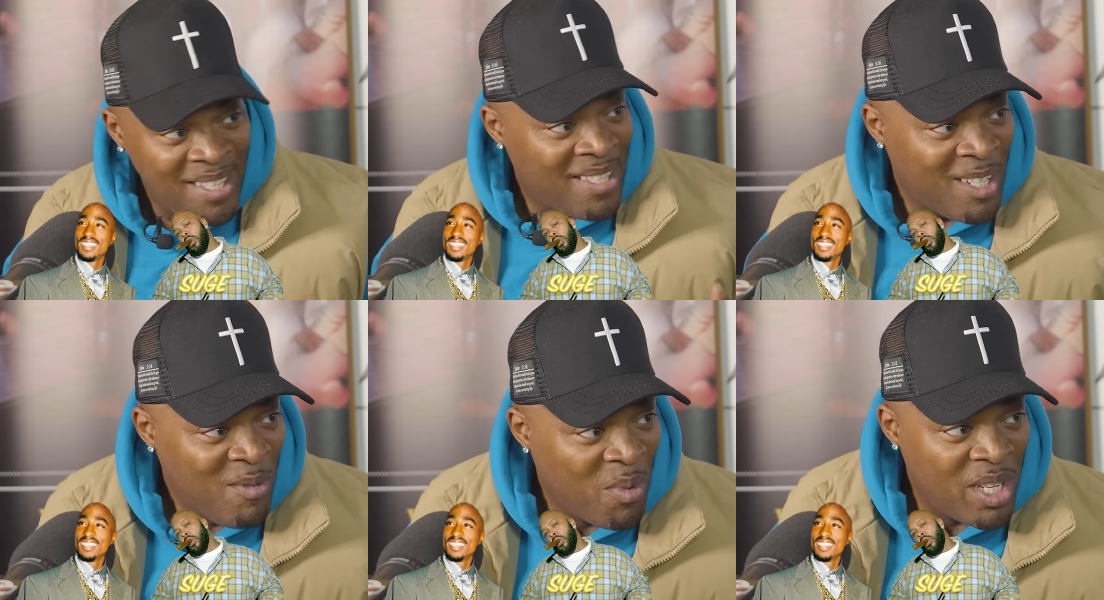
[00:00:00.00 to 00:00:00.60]

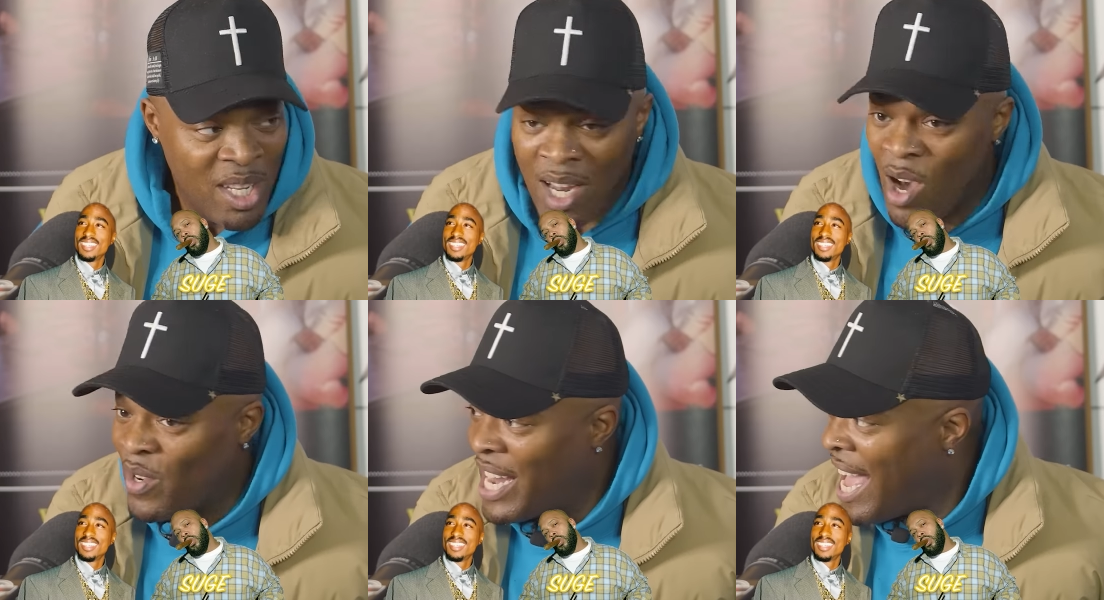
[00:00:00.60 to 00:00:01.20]
Speaker 1: Snoop wouldn't have
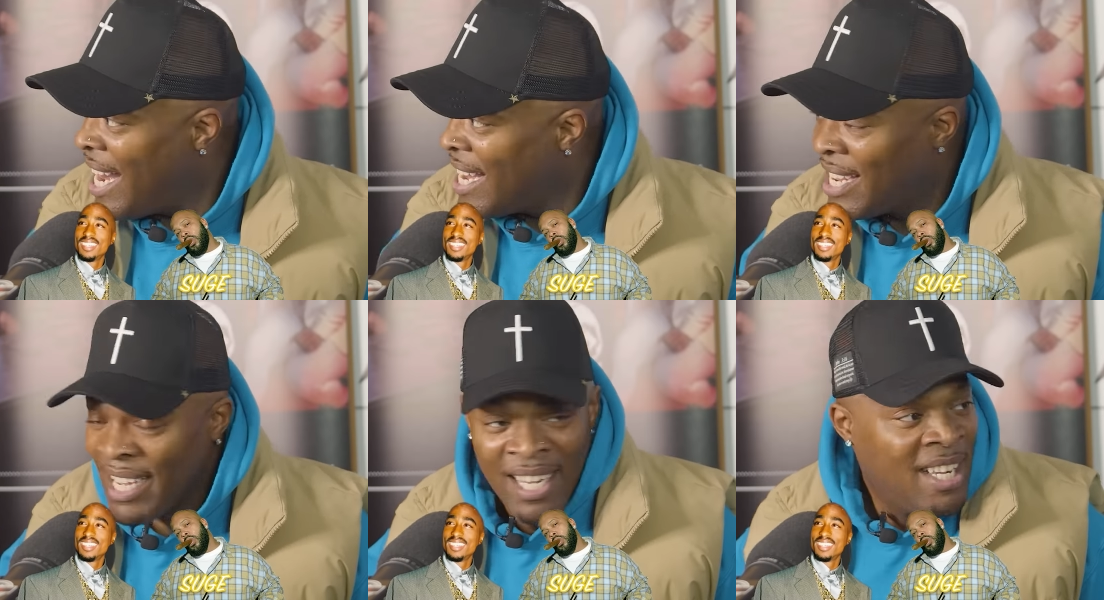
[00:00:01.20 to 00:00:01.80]
known that. That's
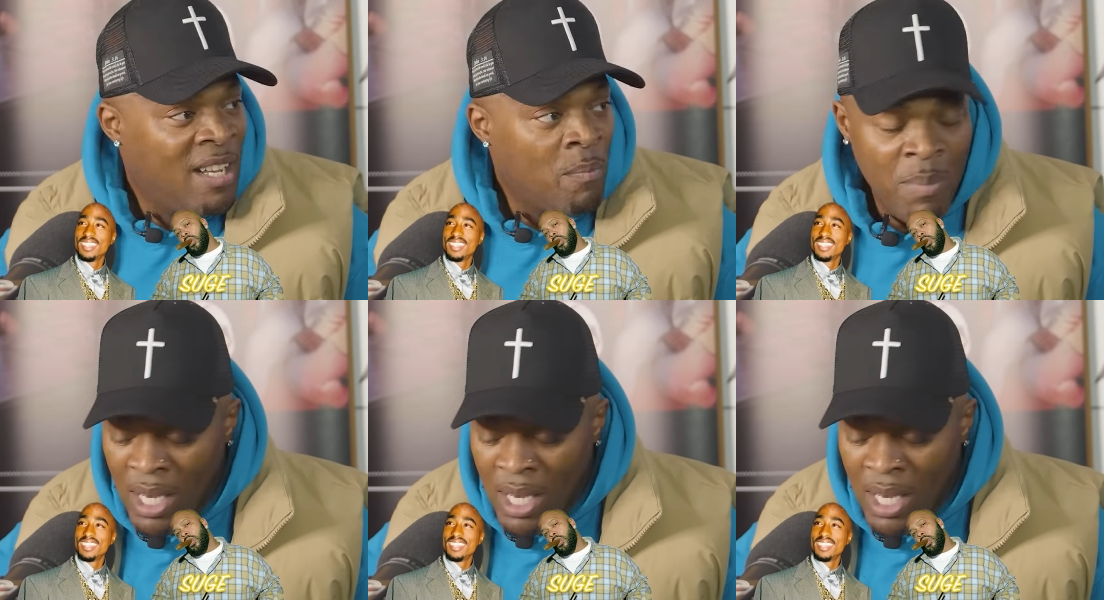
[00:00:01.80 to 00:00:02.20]
real, cause that's